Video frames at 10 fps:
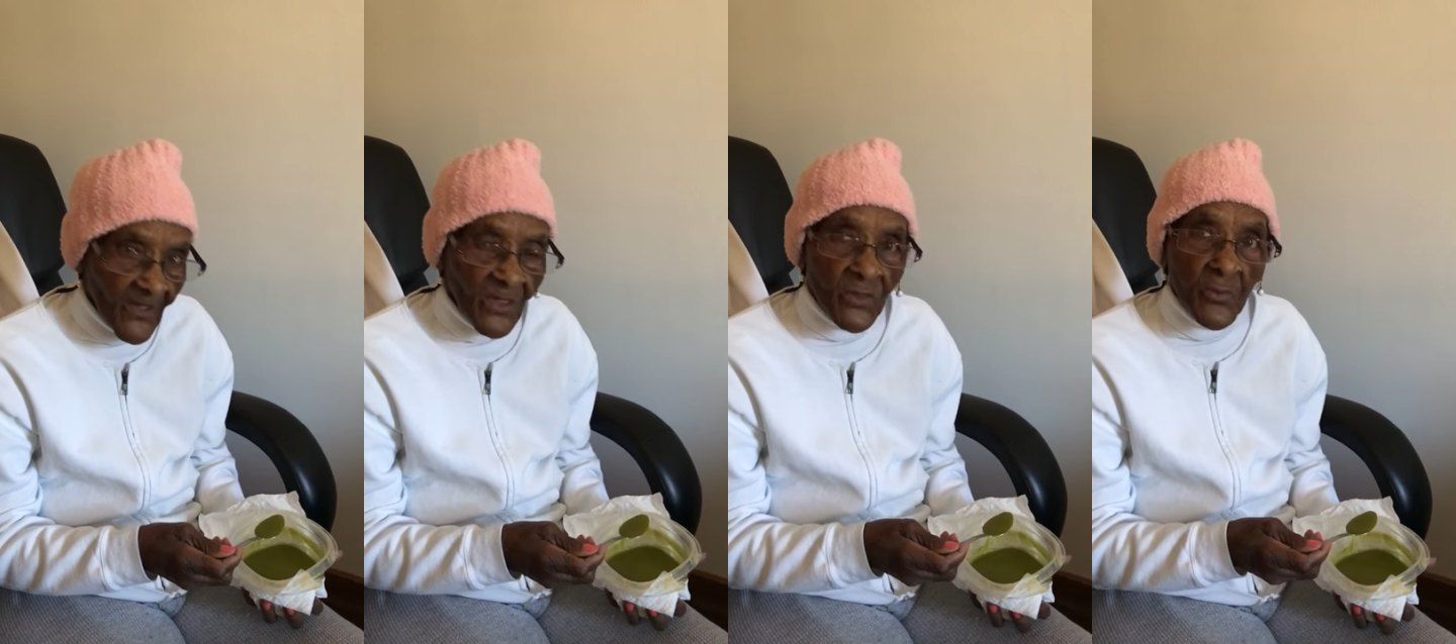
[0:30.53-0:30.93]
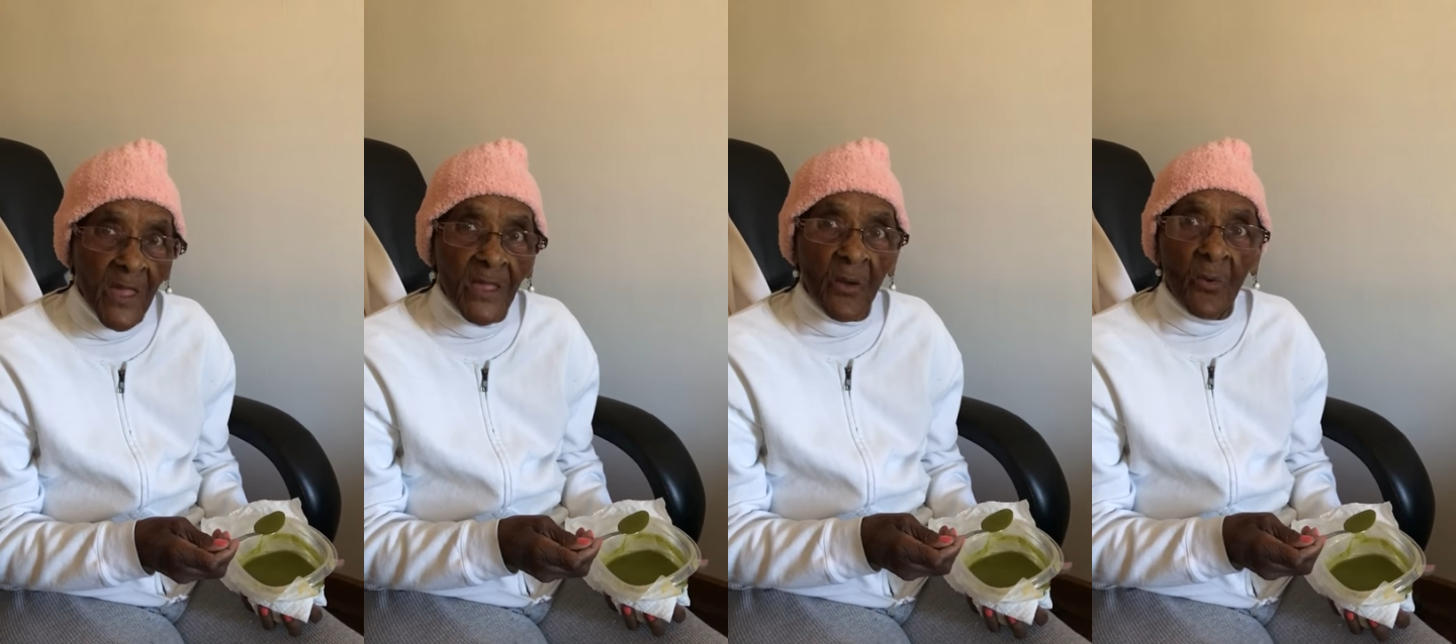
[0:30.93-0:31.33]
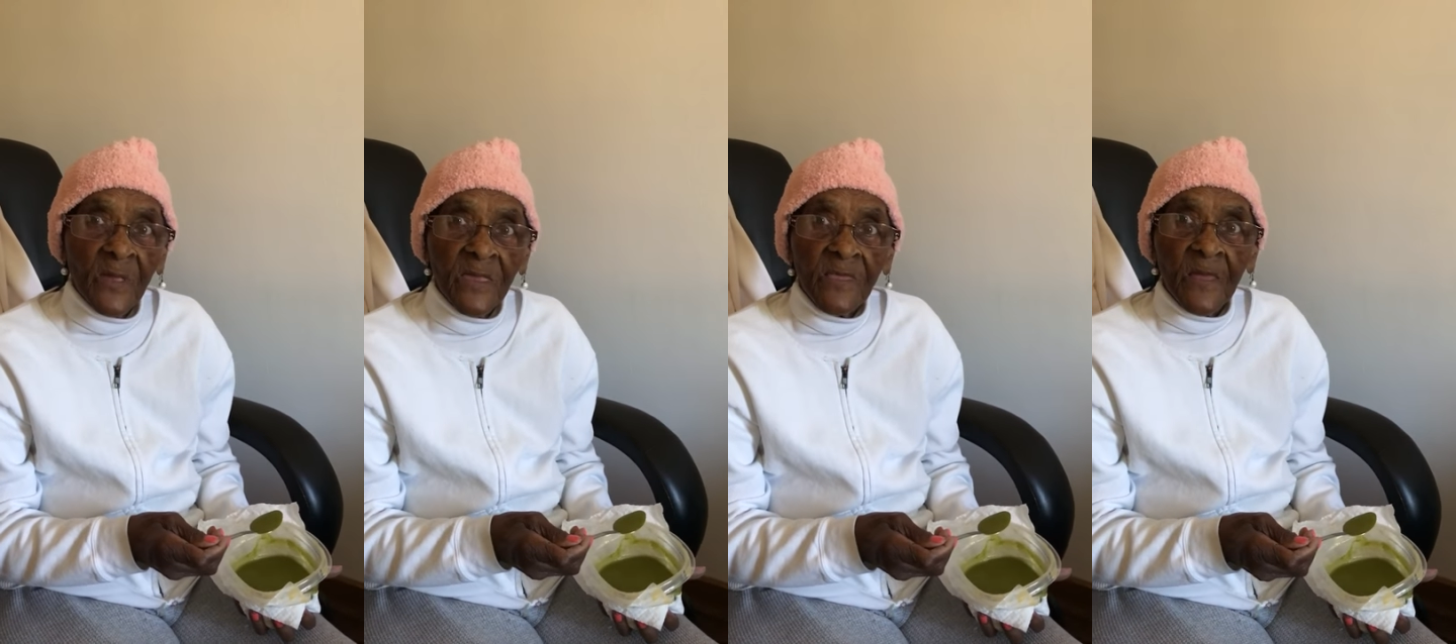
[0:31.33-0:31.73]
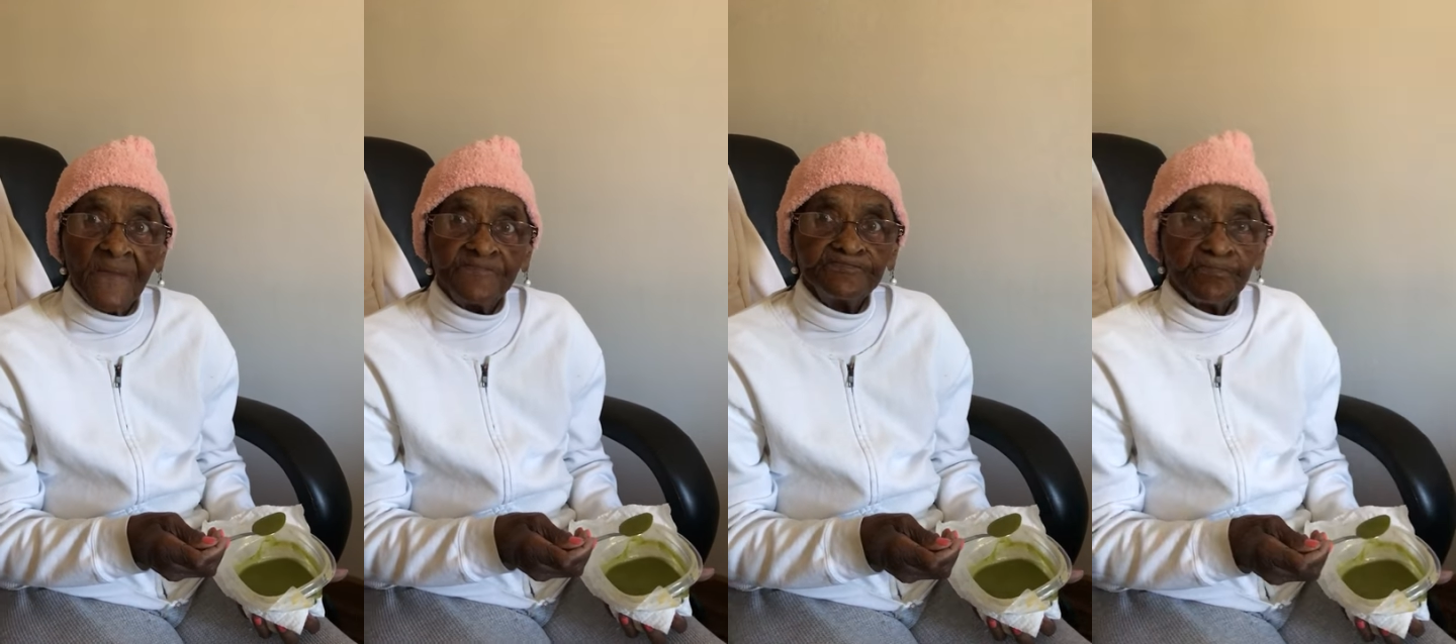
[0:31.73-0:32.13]
it, and you ain't going to eat
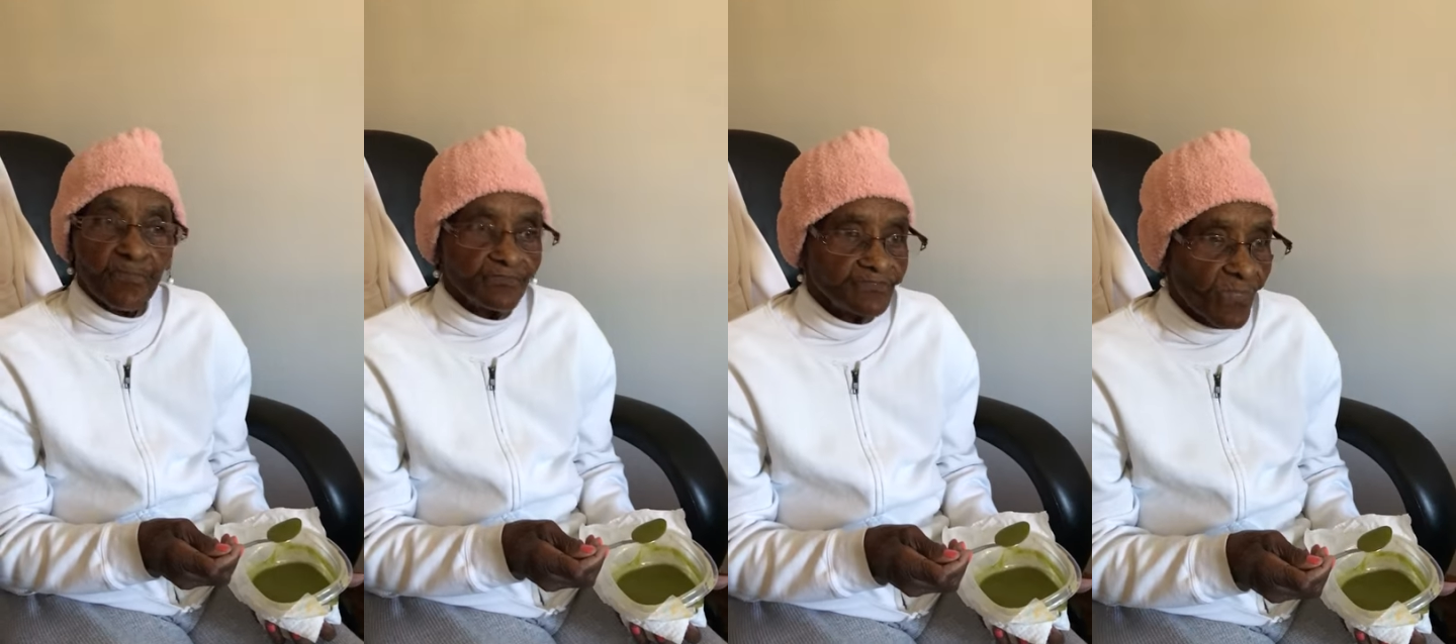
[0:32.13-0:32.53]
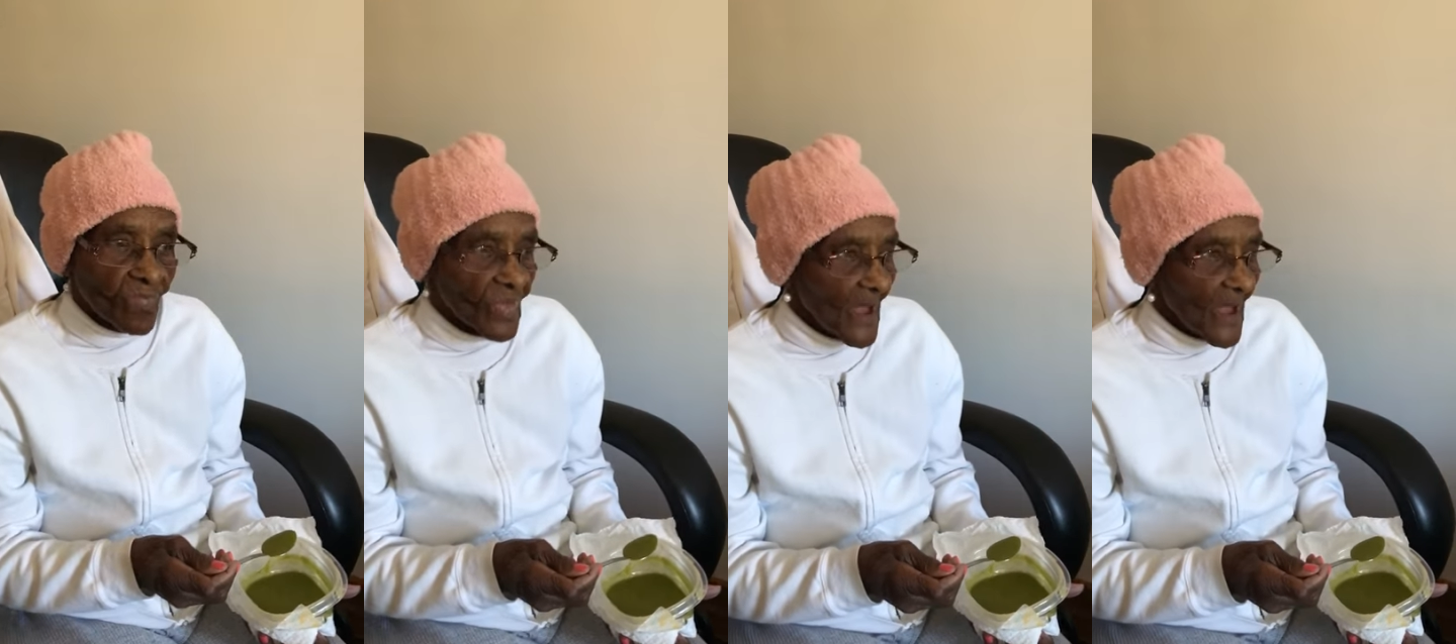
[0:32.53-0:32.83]
it. Yes, I will. I'll